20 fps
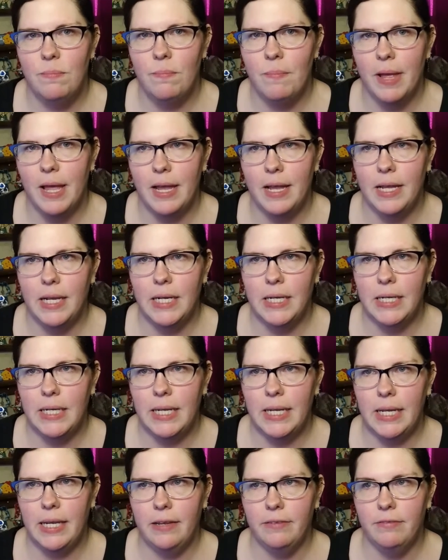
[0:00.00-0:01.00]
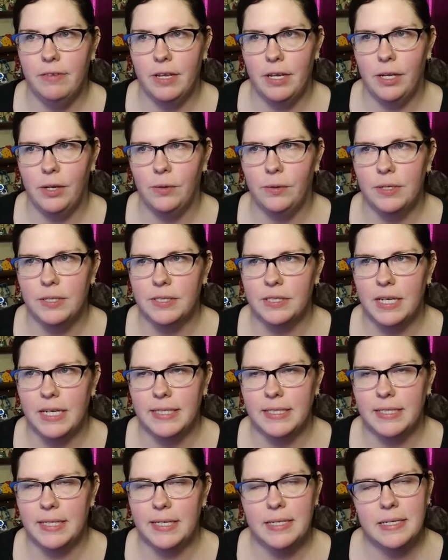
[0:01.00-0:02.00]
made a video
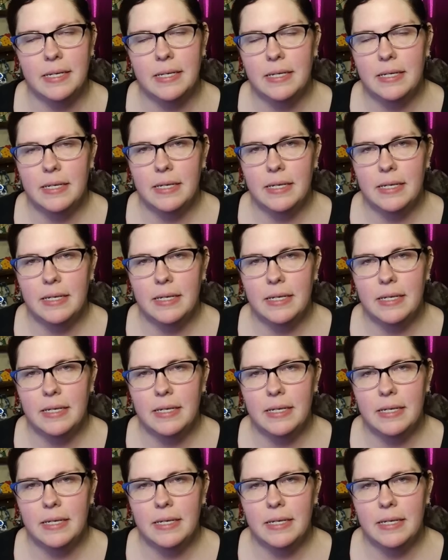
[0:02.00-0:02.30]
discussing